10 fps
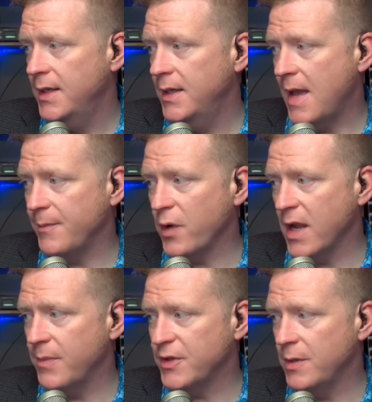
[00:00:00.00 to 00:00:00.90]
I'm Greg
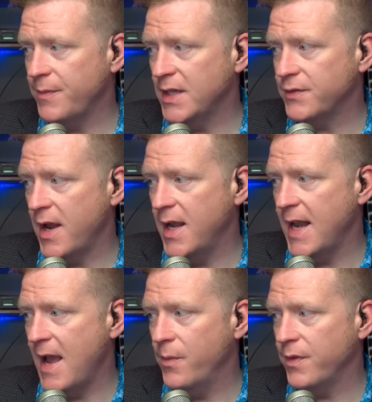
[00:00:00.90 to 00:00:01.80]
Bishop. Thanks for hanging
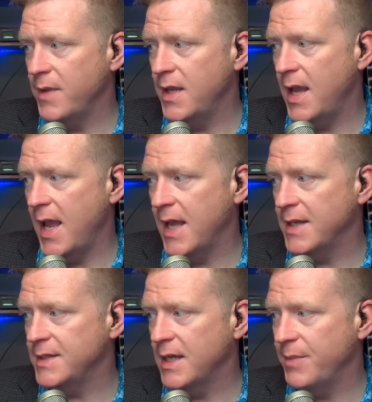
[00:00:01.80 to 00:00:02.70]
out with me and uh,